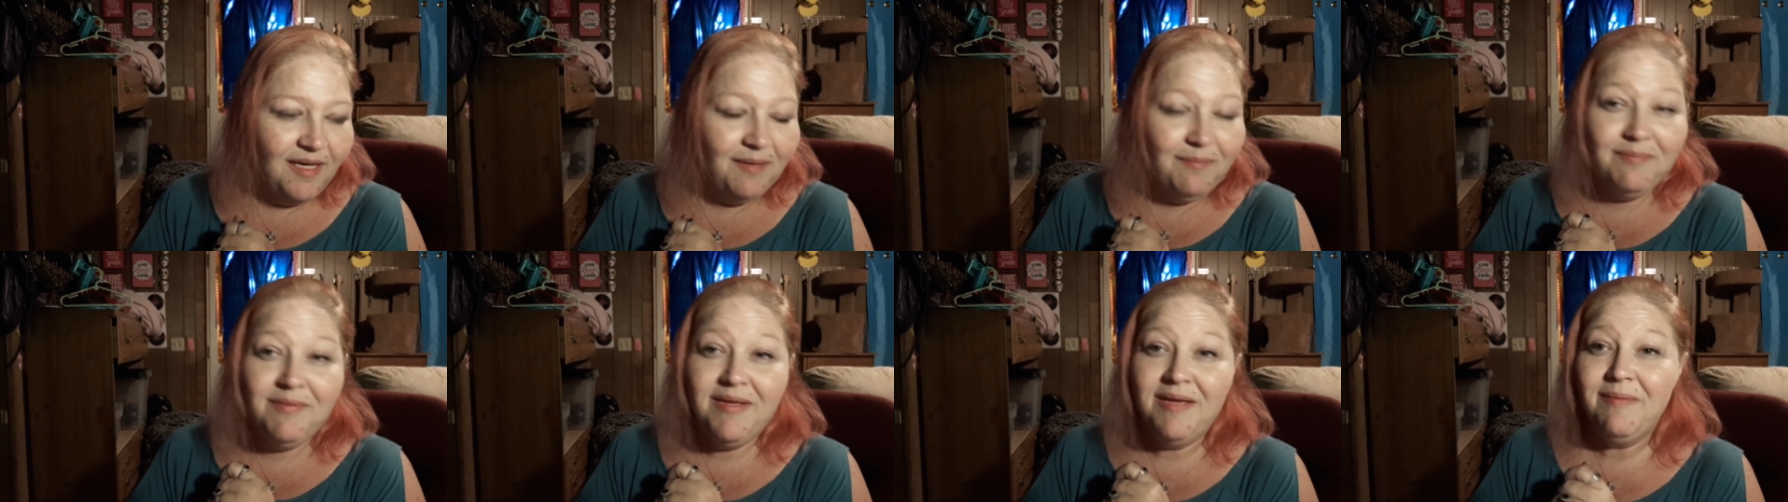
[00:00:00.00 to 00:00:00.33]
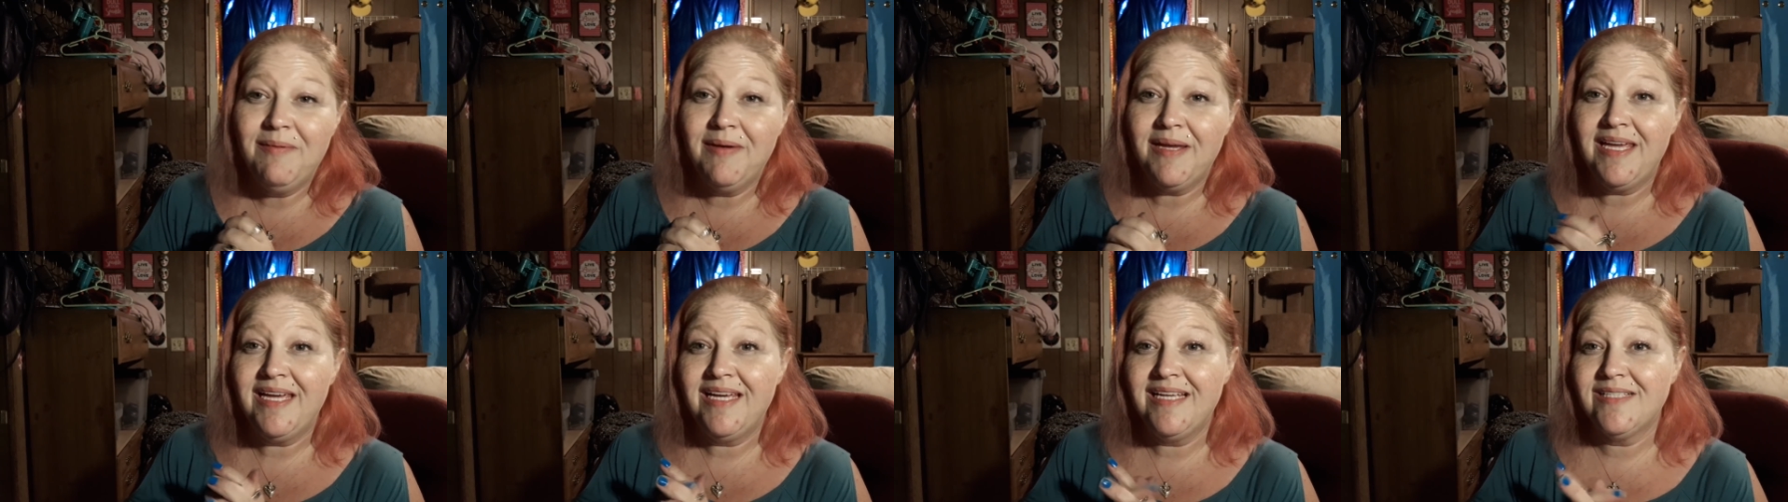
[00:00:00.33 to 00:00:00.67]
Me
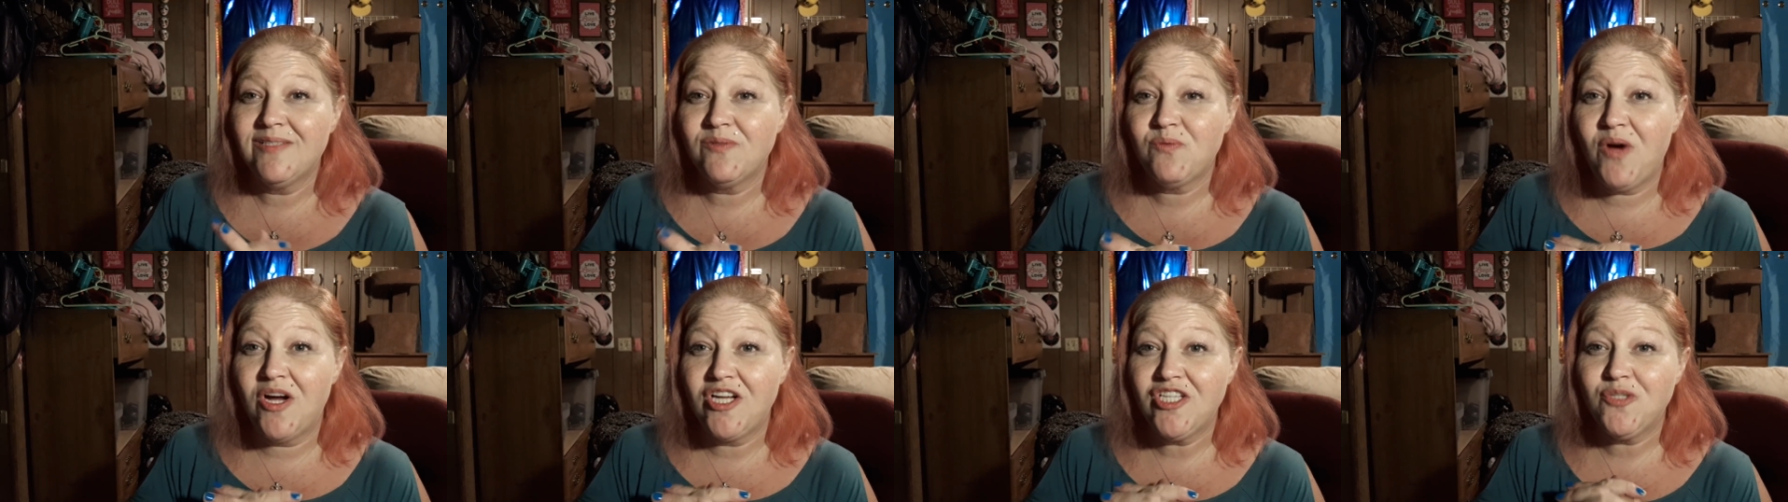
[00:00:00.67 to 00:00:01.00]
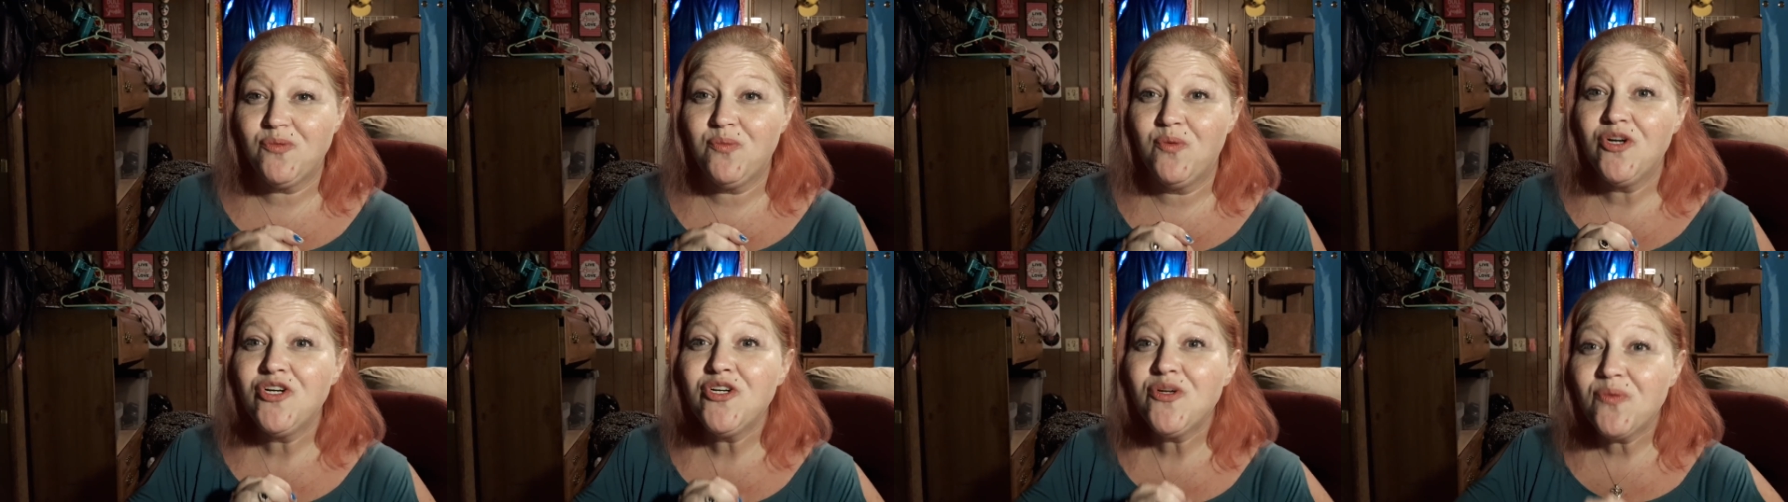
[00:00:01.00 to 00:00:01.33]
and my kids
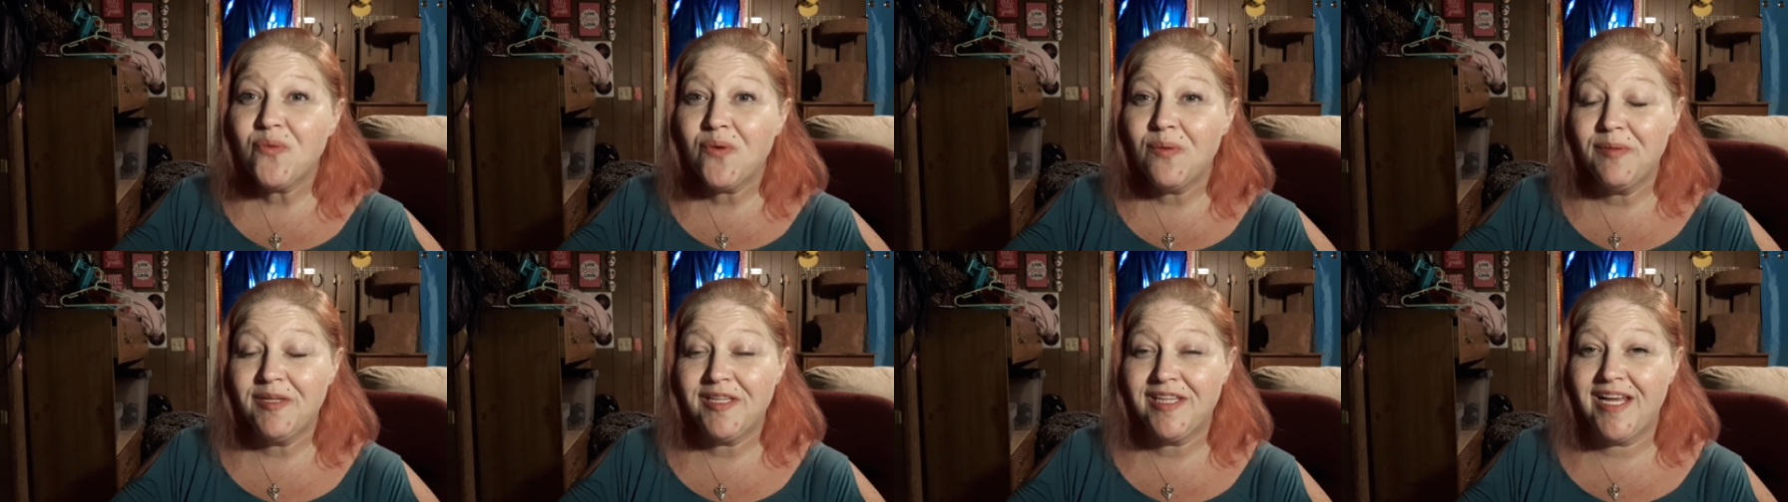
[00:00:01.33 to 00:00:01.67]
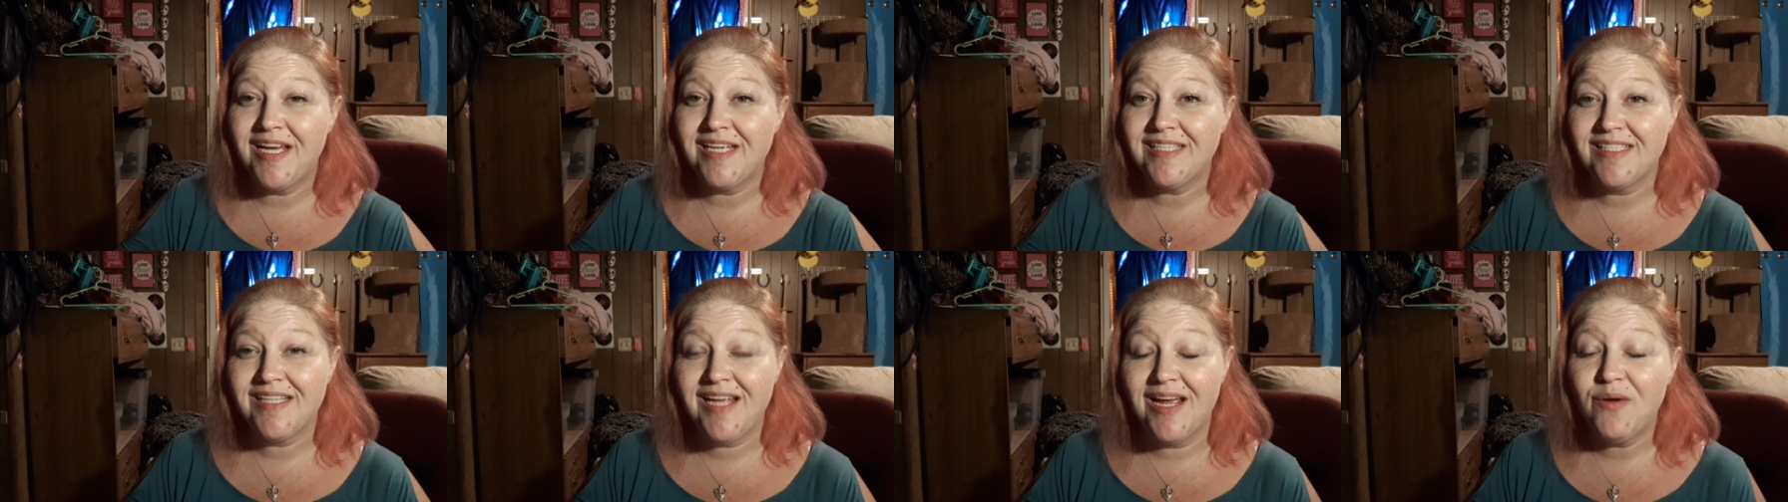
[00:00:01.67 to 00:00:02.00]
watched Wonder Woman
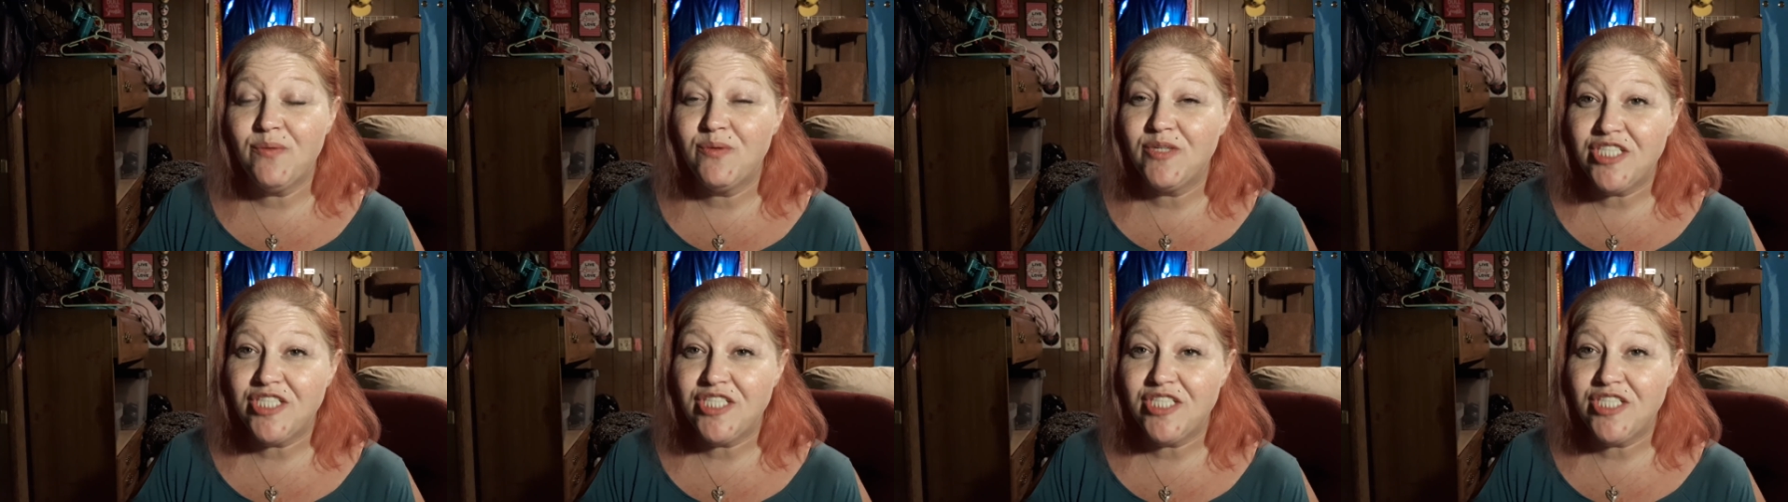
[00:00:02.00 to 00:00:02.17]
last night,